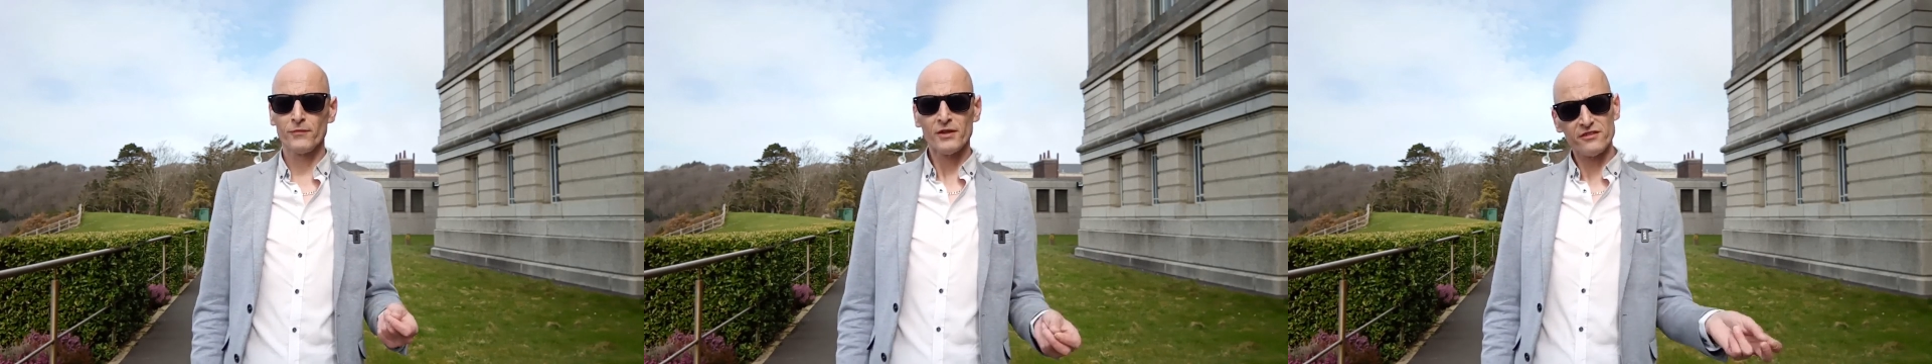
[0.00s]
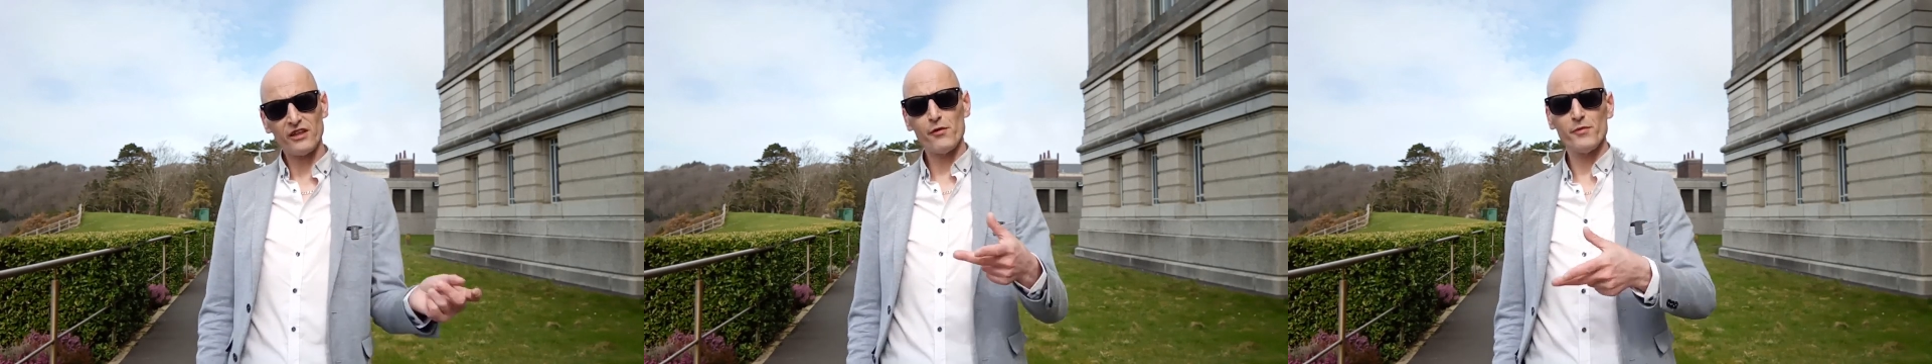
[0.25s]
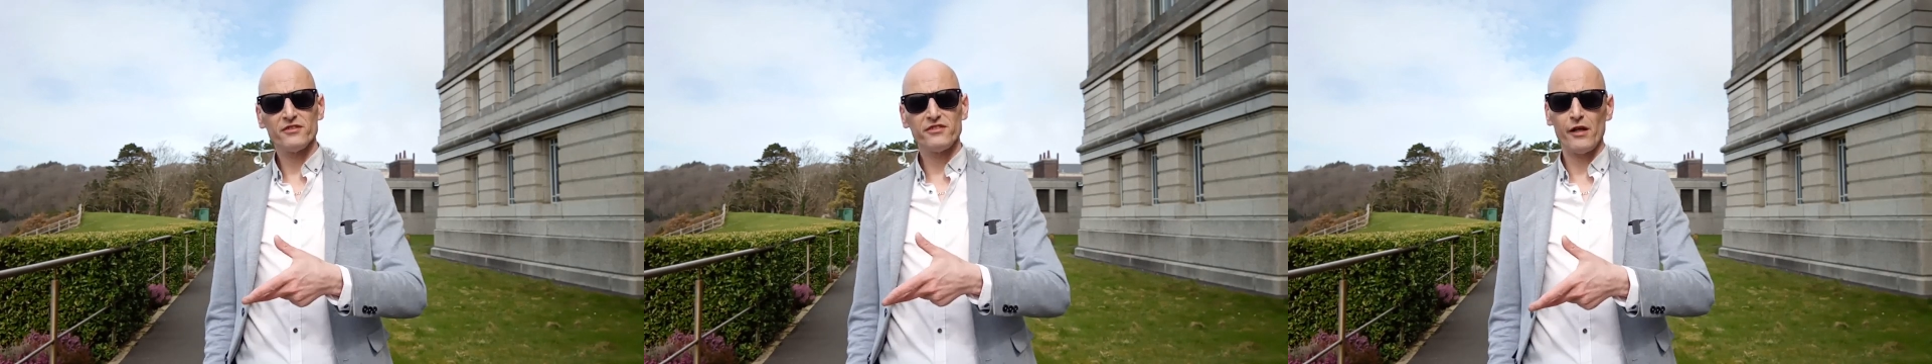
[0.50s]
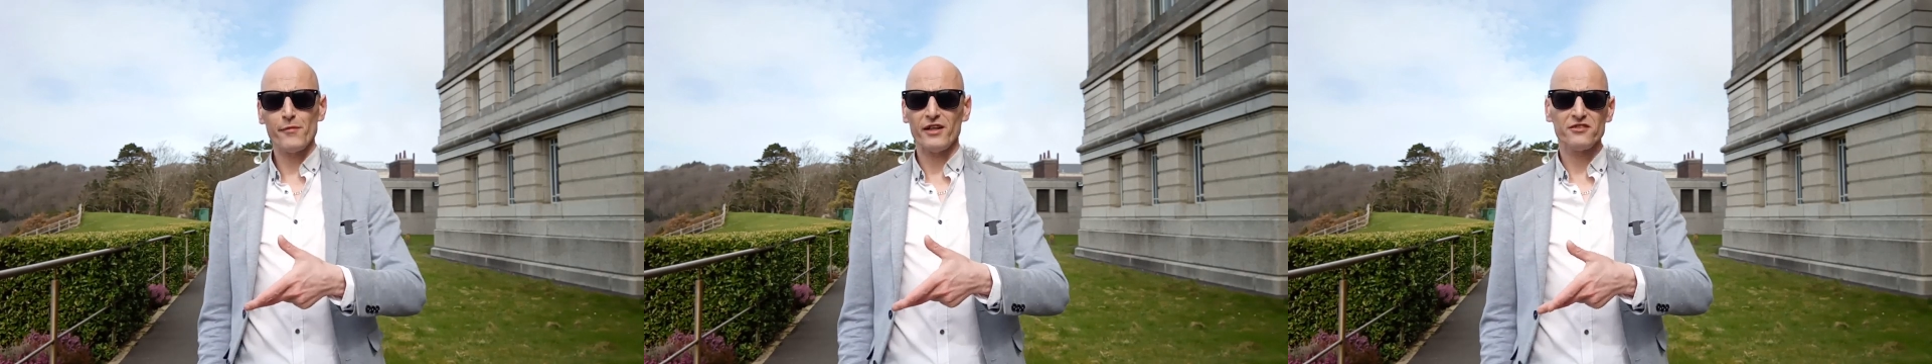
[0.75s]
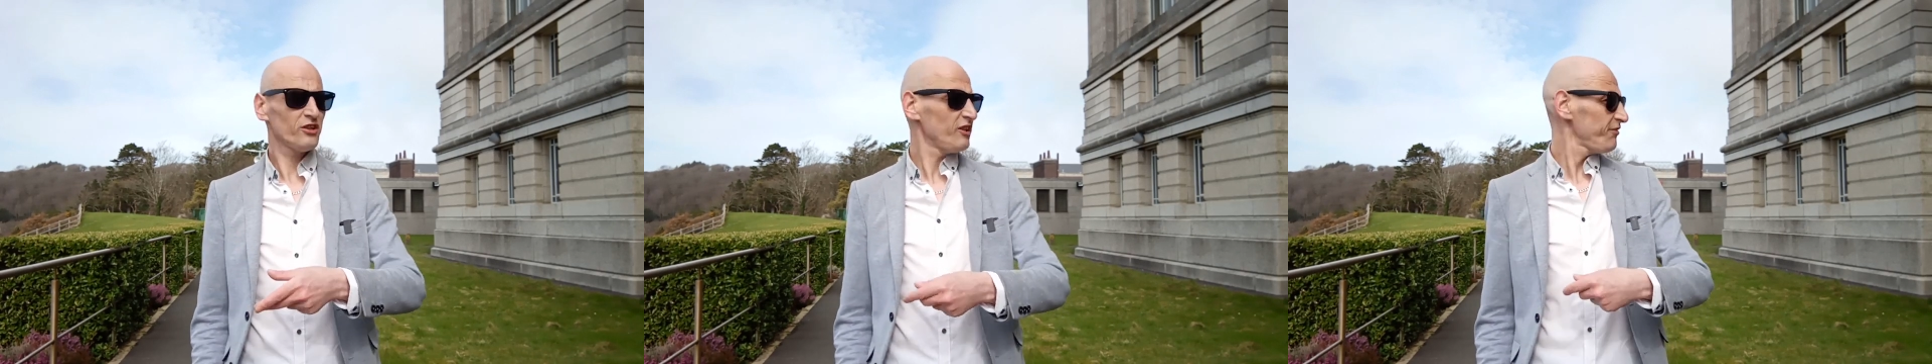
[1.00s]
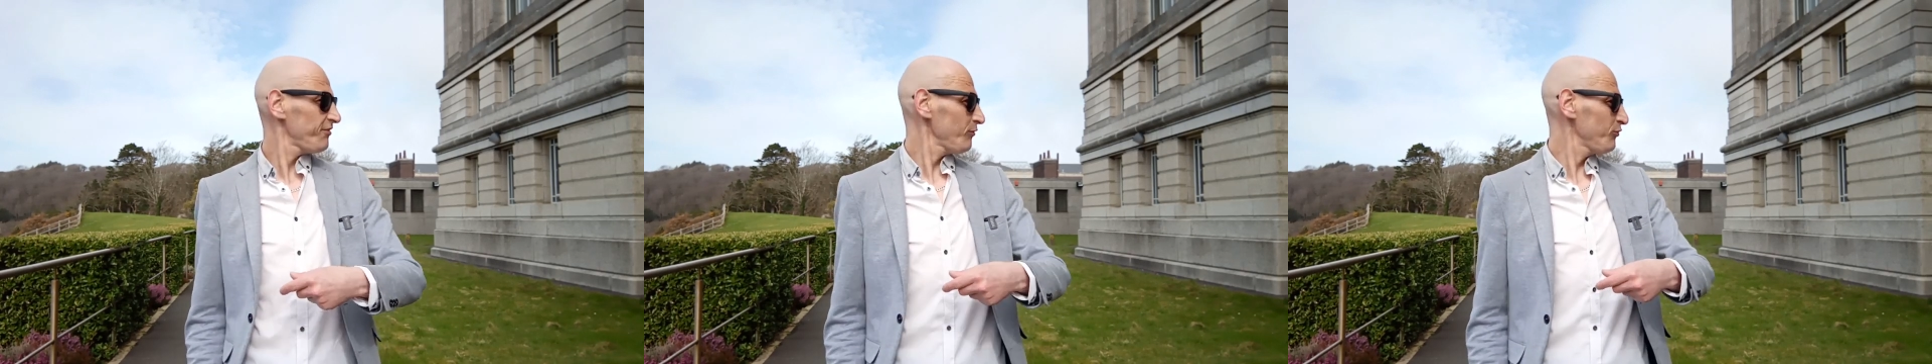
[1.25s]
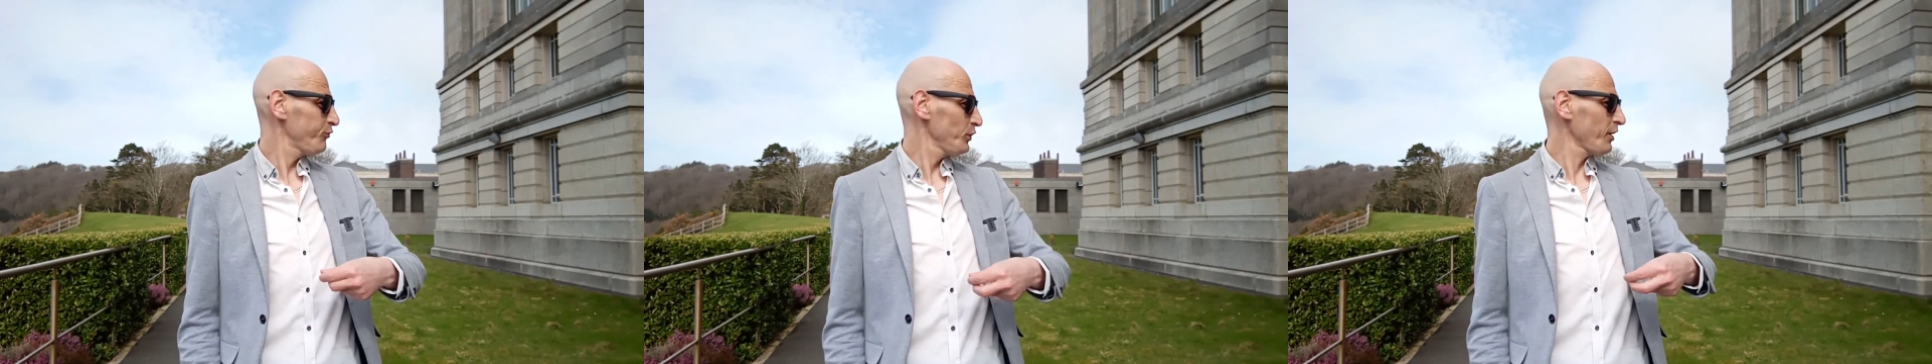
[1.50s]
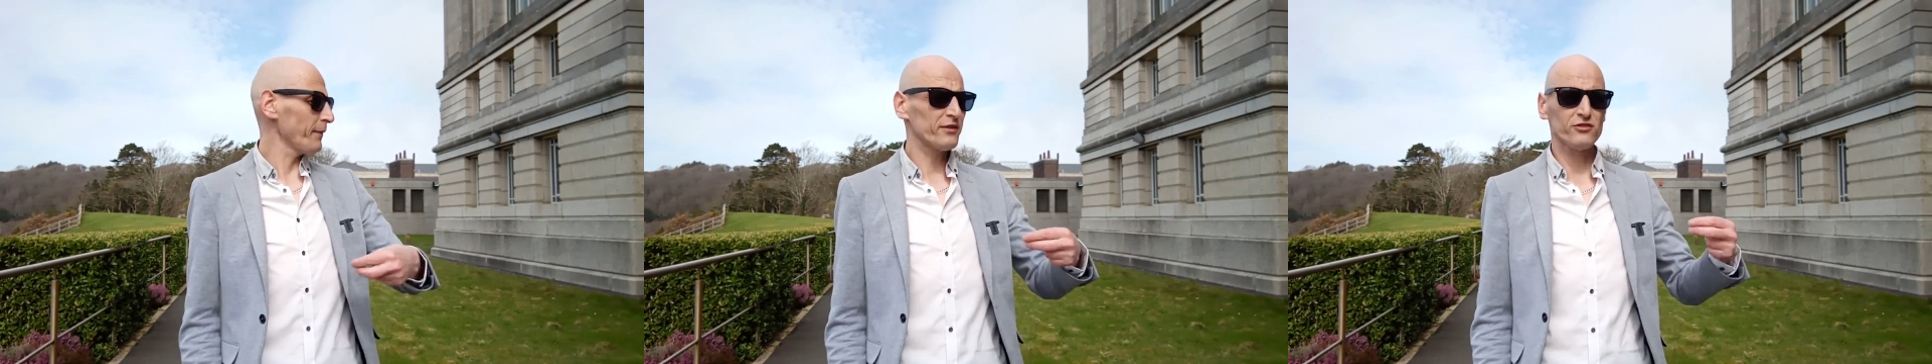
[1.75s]
Same as if we
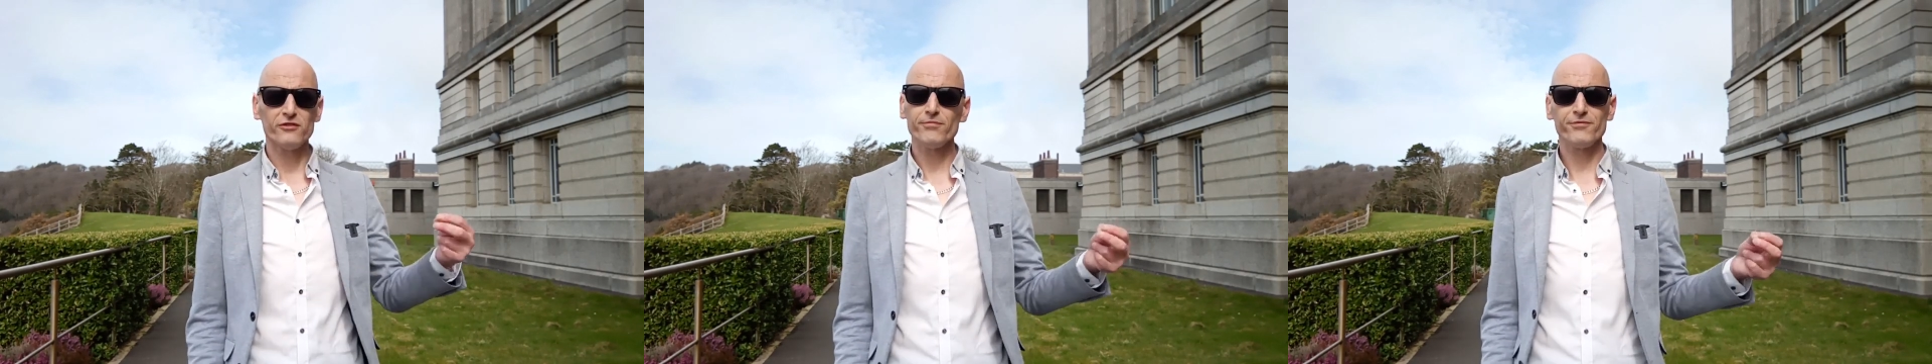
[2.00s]
come out at